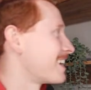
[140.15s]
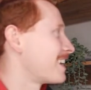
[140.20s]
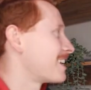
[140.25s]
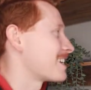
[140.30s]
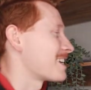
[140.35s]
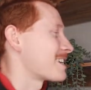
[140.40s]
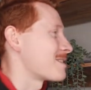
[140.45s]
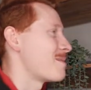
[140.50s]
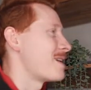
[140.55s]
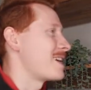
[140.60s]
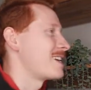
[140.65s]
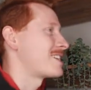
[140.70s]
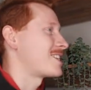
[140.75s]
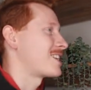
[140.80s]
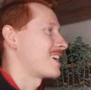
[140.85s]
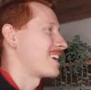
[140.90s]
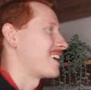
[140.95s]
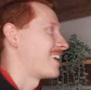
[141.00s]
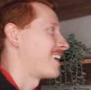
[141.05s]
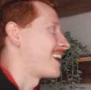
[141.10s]
Doesn't mean
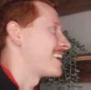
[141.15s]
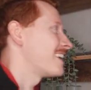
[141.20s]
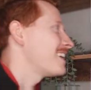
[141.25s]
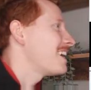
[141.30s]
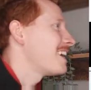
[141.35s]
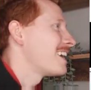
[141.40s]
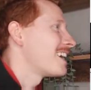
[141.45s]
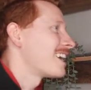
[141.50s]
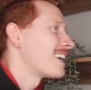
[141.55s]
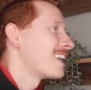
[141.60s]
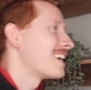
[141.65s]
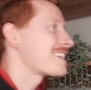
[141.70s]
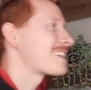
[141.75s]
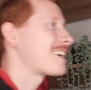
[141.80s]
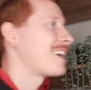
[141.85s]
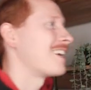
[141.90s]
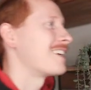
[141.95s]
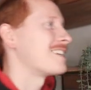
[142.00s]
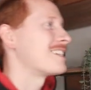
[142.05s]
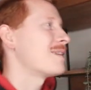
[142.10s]
shit. All right, let's
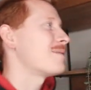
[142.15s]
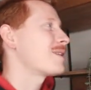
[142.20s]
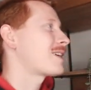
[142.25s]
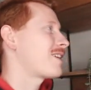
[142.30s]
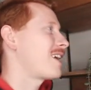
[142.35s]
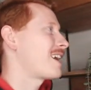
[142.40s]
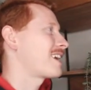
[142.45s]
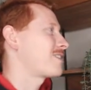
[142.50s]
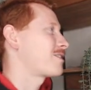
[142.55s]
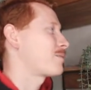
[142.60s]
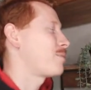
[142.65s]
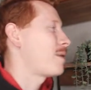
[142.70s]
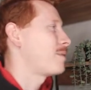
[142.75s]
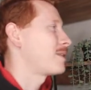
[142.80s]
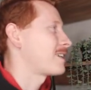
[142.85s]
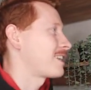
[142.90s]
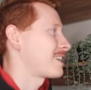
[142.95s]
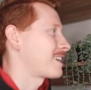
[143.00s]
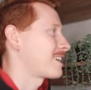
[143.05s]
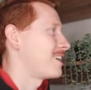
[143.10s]
go. Democratic
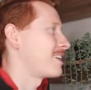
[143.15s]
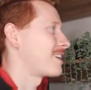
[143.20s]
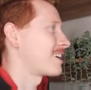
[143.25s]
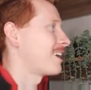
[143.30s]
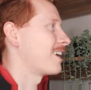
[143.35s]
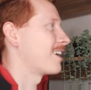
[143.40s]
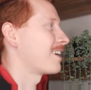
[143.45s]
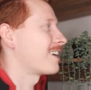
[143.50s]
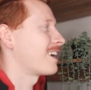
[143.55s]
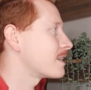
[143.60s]
Republic of the Congo.